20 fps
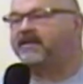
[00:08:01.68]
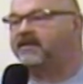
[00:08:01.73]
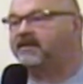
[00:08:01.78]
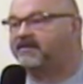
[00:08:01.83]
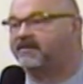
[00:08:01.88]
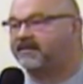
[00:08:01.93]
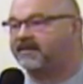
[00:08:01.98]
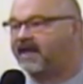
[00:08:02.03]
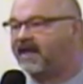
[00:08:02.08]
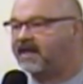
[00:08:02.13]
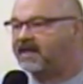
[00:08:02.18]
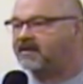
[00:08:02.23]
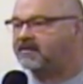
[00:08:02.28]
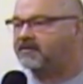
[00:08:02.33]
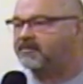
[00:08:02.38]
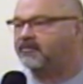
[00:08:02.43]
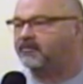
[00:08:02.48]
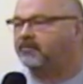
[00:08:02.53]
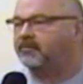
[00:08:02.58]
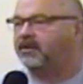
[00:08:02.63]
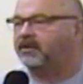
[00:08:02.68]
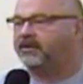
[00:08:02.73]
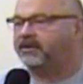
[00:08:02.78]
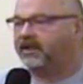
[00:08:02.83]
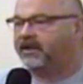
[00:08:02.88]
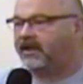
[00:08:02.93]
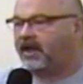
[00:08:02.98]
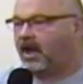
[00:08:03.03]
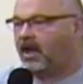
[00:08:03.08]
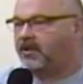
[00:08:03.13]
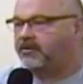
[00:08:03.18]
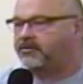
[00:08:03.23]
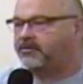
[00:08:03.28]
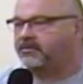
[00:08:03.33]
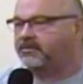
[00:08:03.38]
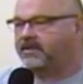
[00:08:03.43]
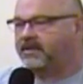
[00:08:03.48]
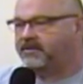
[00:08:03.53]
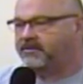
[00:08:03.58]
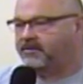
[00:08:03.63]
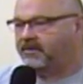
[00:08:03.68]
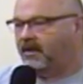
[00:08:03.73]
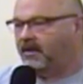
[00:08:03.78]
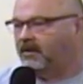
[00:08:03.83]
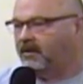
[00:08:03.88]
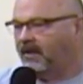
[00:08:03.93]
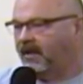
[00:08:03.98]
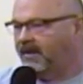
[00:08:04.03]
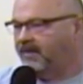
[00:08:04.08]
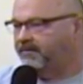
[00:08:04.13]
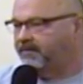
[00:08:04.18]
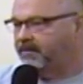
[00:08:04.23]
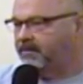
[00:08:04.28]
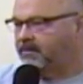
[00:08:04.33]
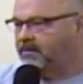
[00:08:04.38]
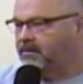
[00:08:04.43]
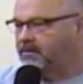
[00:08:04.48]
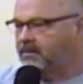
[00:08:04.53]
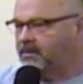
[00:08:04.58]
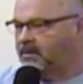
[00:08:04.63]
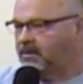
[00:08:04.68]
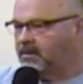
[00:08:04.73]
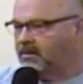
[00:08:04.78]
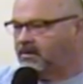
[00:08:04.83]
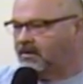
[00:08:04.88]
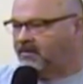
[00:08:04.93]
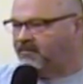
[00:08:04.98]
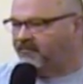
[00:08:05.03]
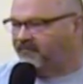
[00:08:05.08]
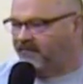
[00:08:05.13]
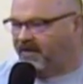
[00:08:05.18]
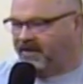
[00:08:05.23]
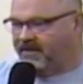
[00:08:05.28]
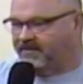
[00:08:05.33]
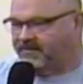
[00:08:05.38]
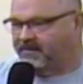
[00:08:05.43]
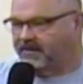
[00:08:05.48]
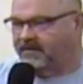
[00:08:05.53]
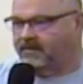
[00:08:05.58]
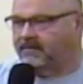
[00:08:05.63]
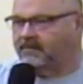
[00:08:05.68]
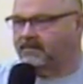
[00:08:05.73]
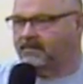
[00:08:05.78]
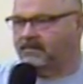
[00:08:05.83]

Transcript: that Satan's the one that conjured this all up. Let's face it.